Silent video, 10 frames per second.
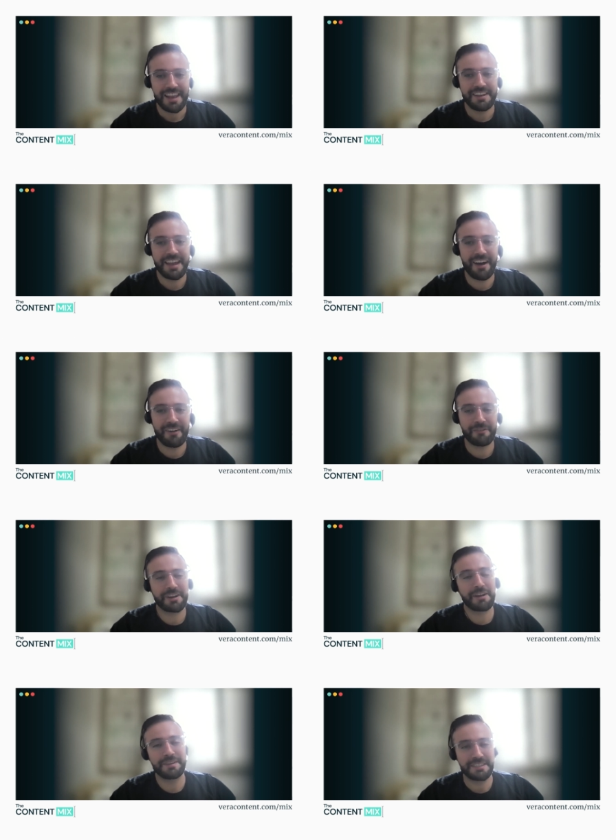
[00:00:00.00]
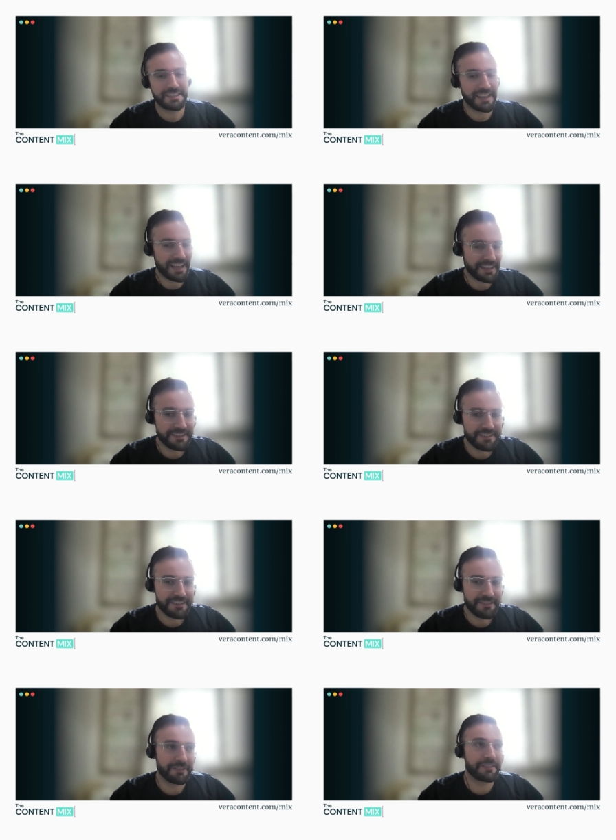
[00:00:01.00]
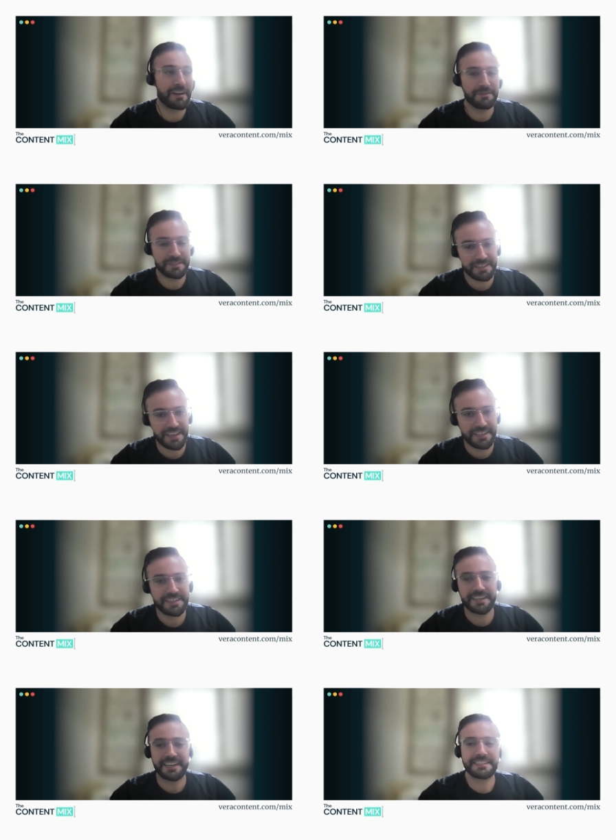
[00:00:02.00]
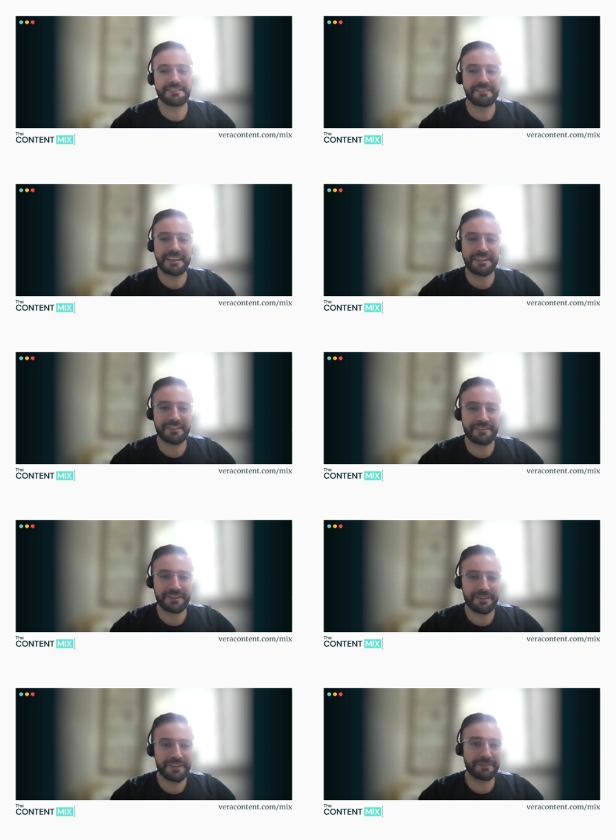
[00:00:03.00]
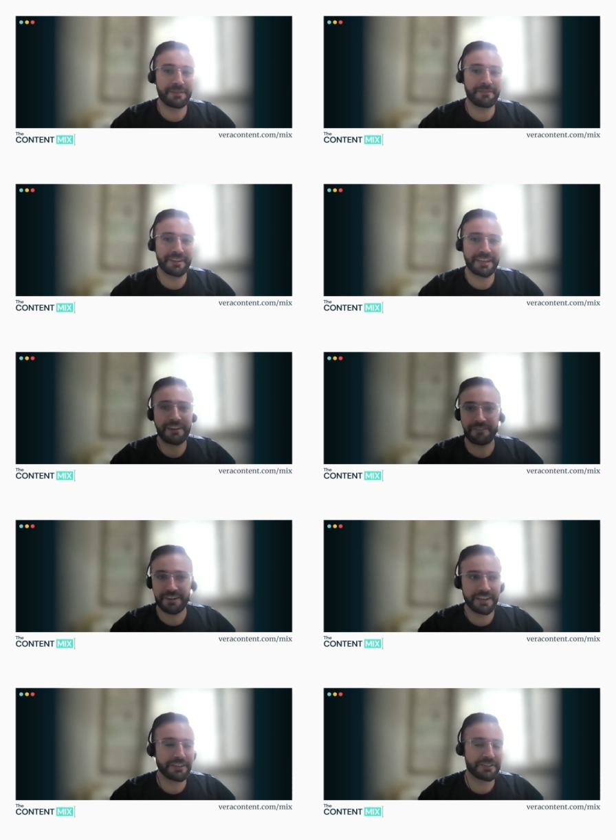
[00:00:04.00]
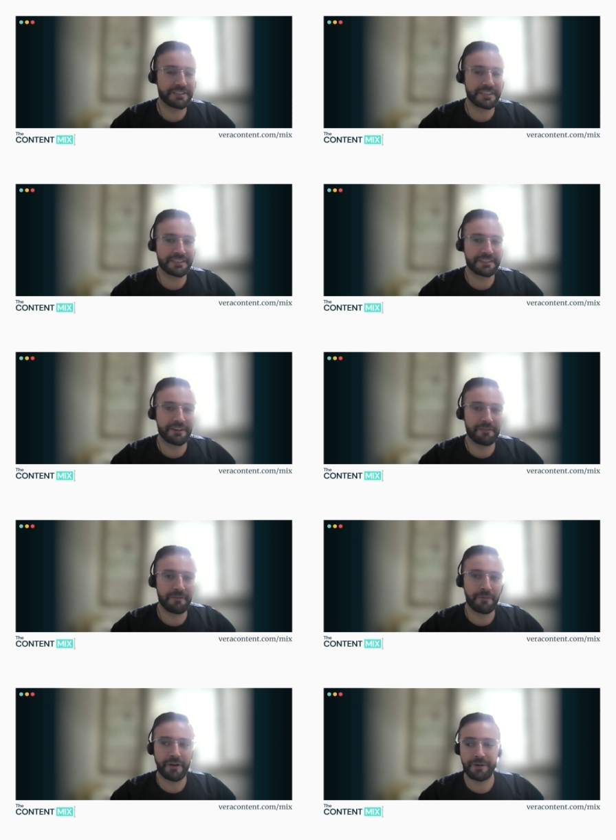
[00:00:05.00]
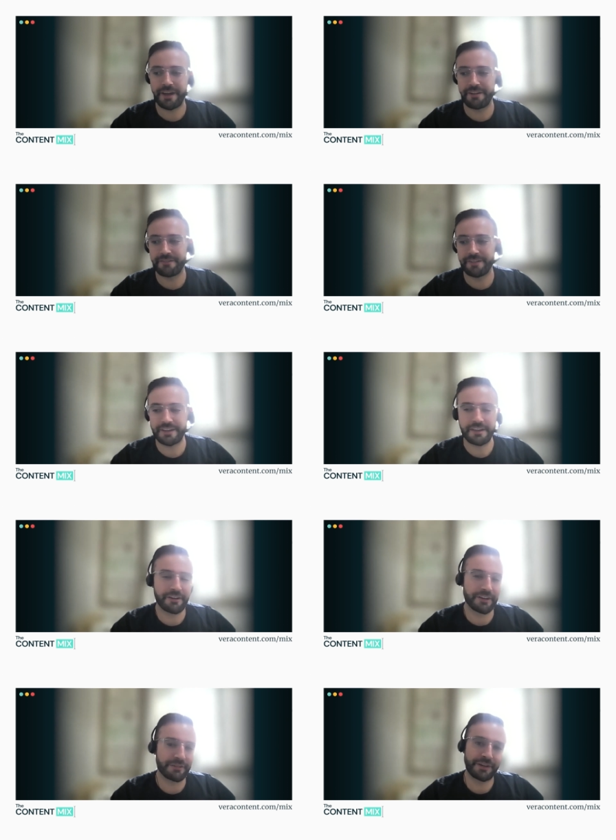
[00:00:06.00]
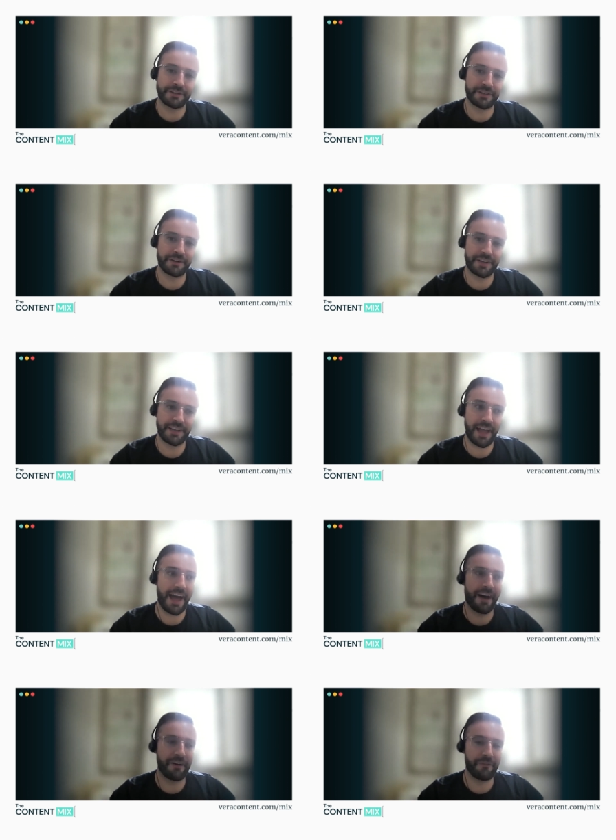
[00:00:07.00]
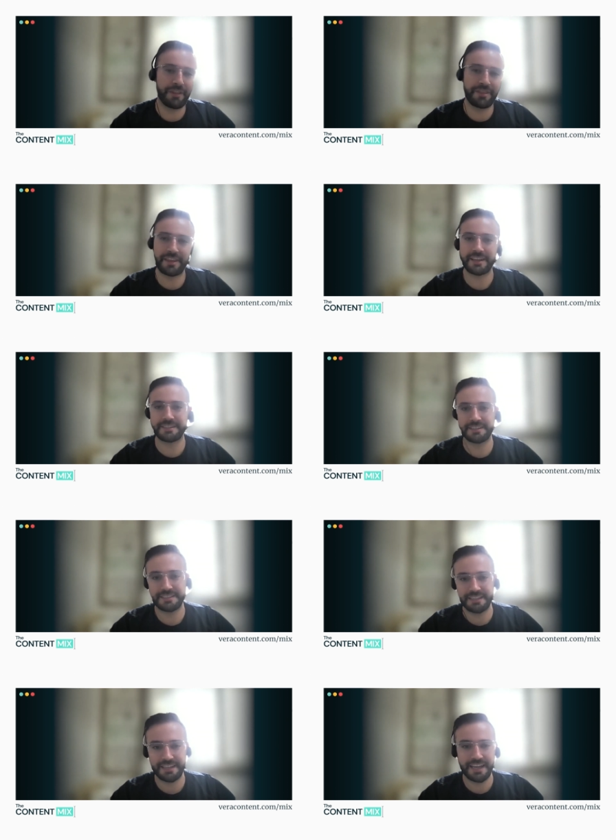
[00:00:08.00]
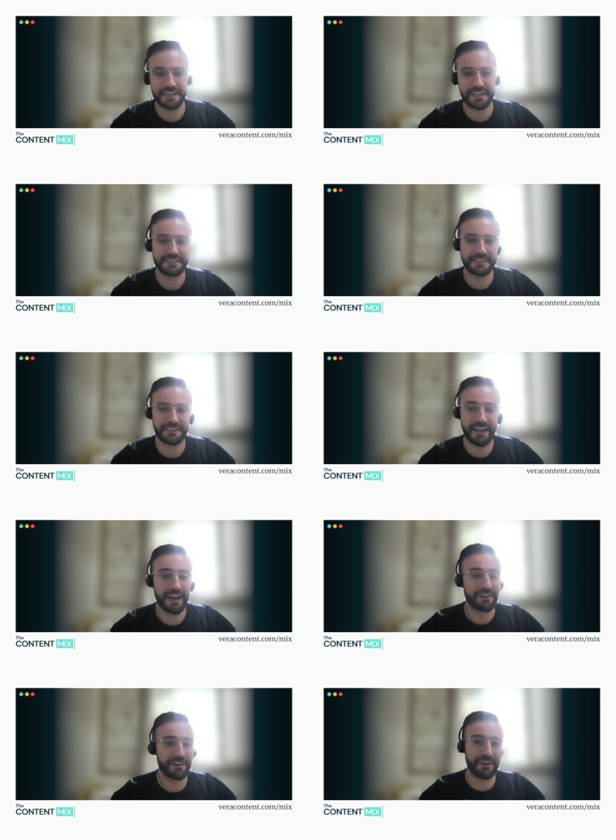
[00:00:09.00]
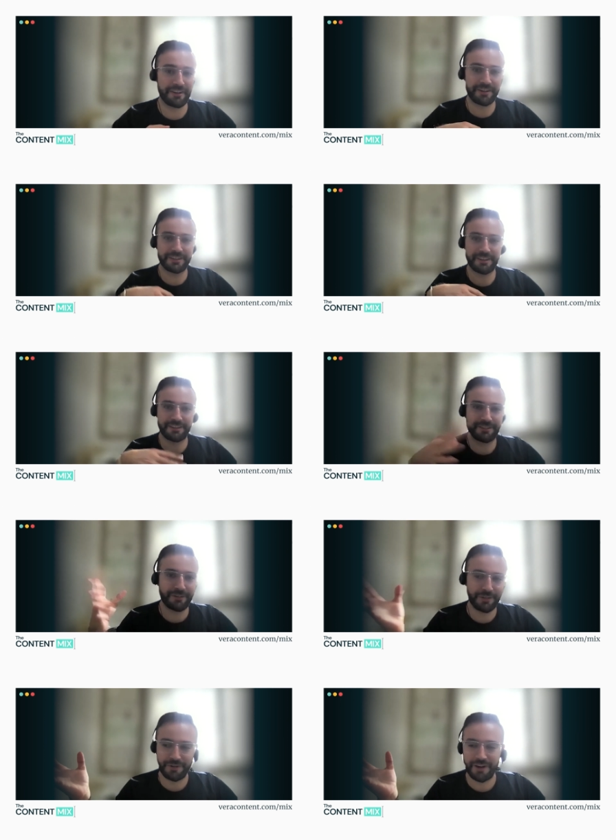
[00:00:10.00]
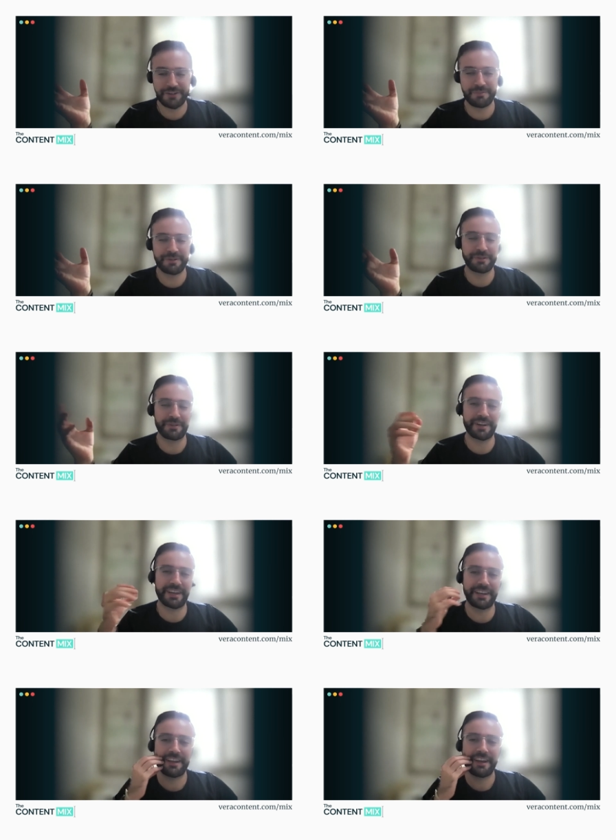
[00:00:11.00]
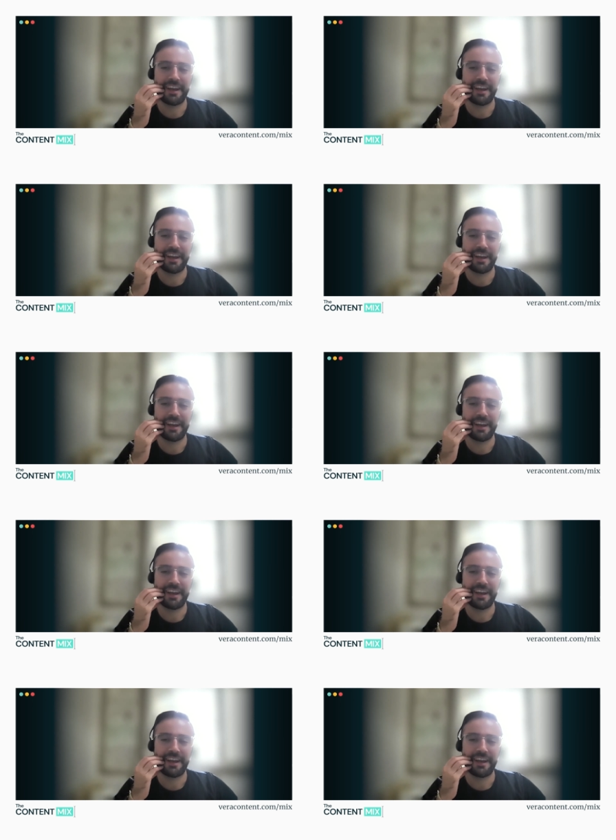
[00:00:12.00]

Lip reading: Now we're coming to the end. Well, we've come to the end, I guess, of the interview. It's been really, really interesting to learn more kind of your career journey, how one thing has led to the next, and how you're a solo entrepreneuring and